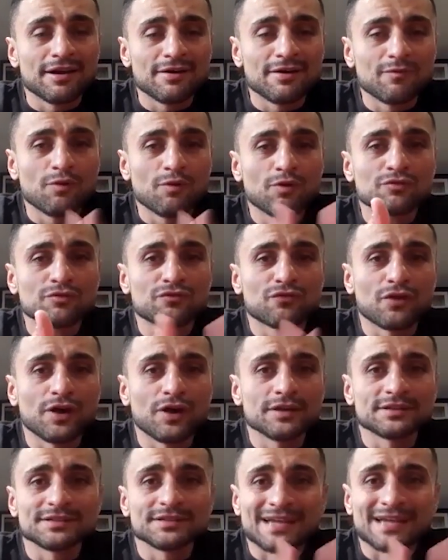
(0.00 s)
won't
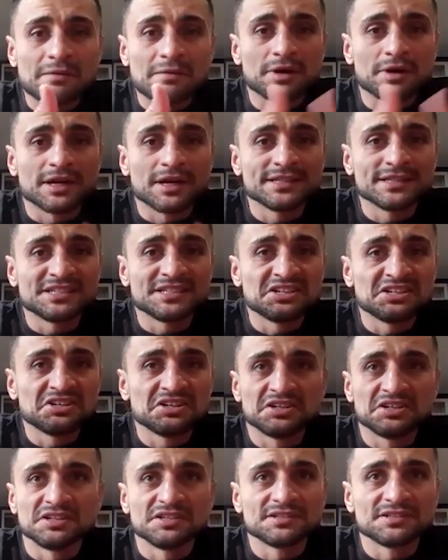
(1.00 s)
fight this. I'm
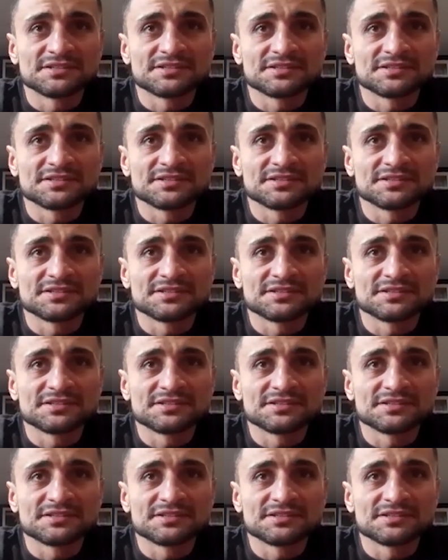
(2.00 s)
ready.